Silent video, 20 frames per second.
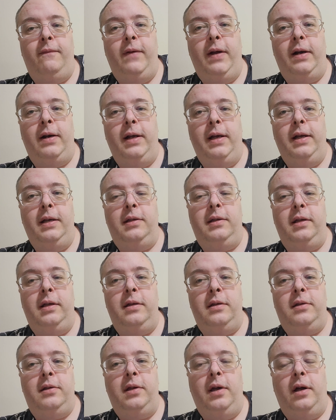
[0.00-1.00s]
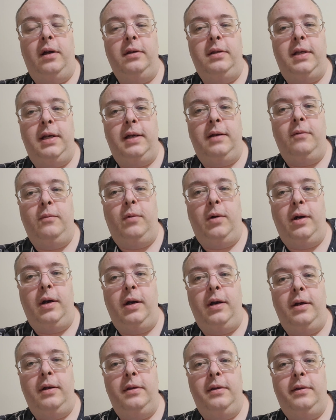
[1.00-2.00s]
various insulting
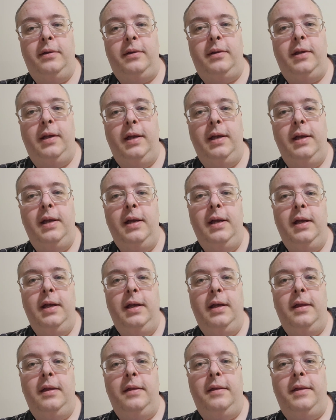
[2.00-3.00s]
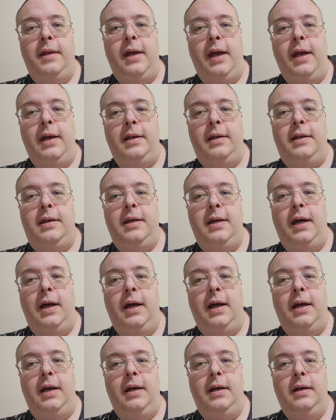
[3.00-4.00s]
words
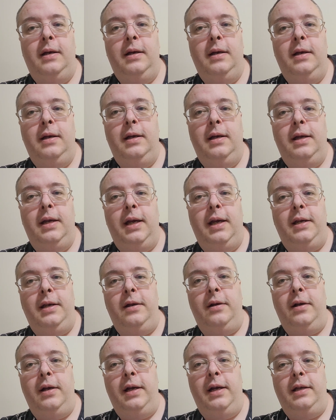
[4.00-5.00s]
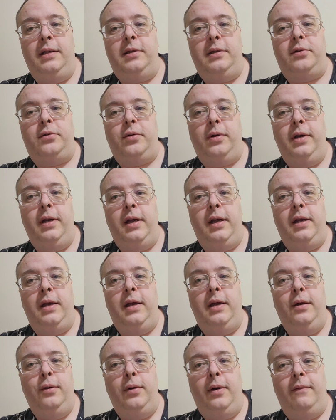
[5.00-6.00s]
that in your history
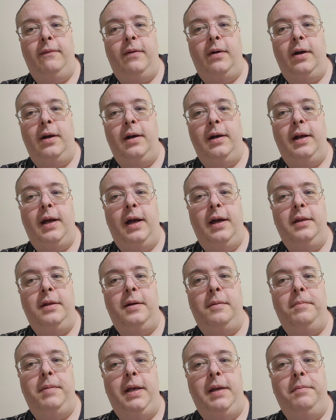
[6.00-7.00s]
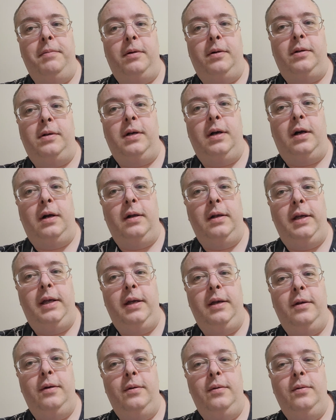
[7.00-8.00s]
you have heard other people call
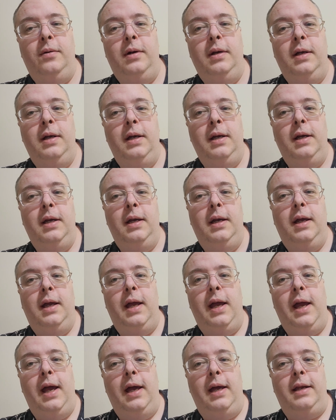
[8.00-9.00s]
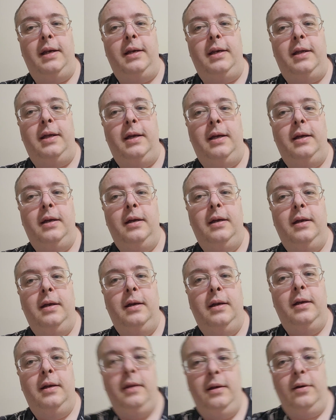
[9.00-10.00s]
you, and
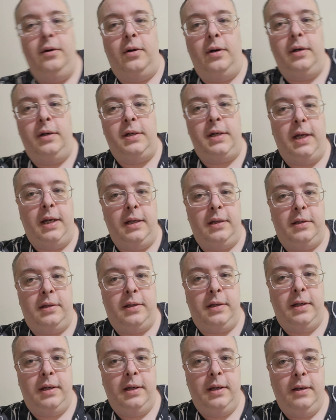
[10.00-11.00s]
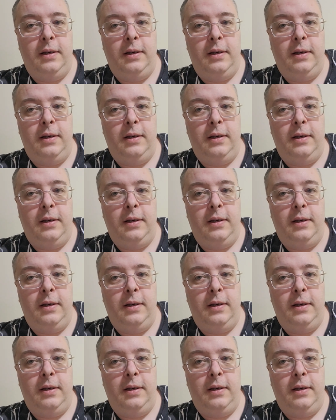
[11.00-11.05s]
you're just